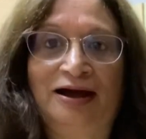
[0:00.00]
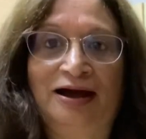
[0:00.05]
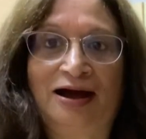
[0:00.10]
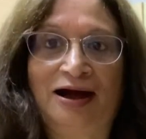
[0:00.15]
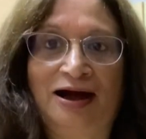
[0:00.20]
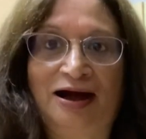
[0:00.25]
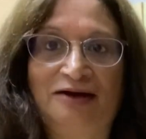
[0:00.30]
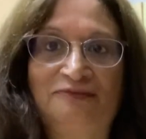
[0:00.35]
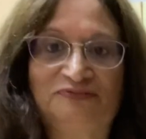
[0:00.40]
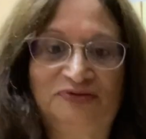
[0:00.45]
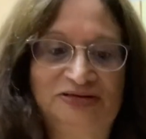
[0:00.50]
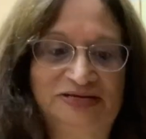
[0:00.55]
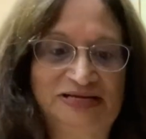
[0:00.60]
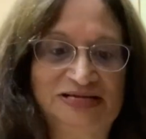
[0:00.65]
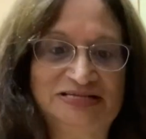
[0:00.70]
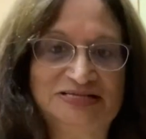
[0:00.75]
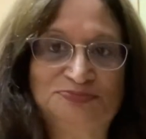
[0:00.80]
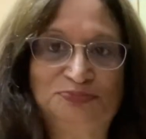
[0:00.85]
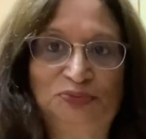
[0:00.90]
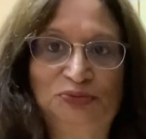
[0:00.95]
half a
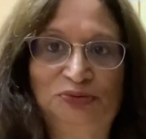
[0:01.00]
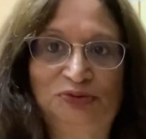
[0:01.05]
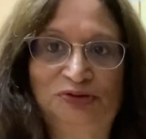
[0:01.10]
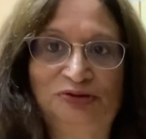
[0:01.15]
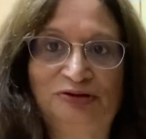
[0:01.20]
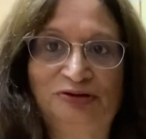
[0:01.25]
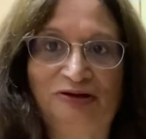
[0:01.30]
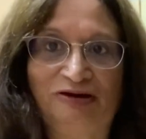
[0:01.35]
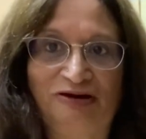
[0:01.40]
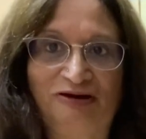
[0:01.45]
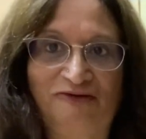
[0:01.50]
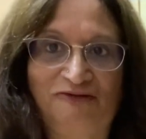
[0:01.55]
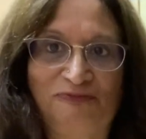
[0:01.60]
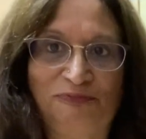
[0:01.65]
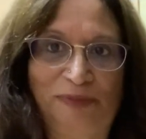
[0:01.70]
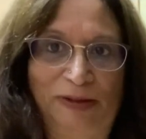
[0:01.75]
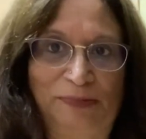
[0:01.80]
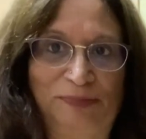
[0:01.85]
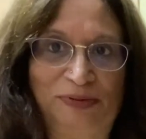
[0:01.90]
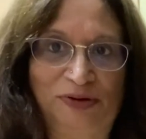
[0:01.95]
teaspoon
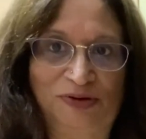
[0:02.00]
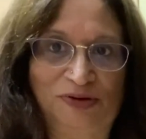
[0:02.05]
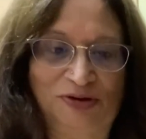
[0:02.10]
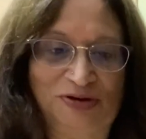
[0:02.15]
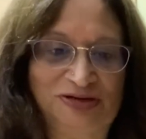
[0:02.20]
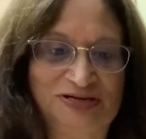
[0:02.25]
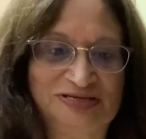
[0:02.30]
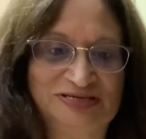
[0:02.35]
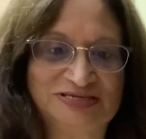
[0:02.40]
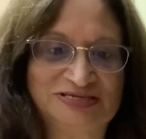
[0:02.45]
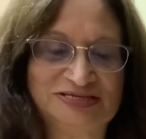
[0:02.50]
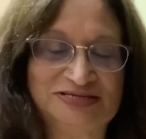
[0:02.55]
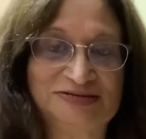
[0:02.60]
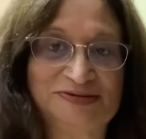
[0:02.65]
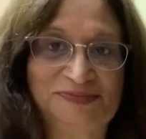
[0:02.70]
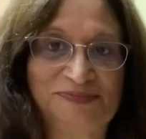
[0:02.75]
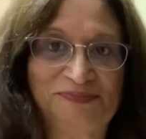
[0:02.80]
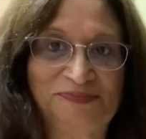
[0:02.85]
of peppercorns,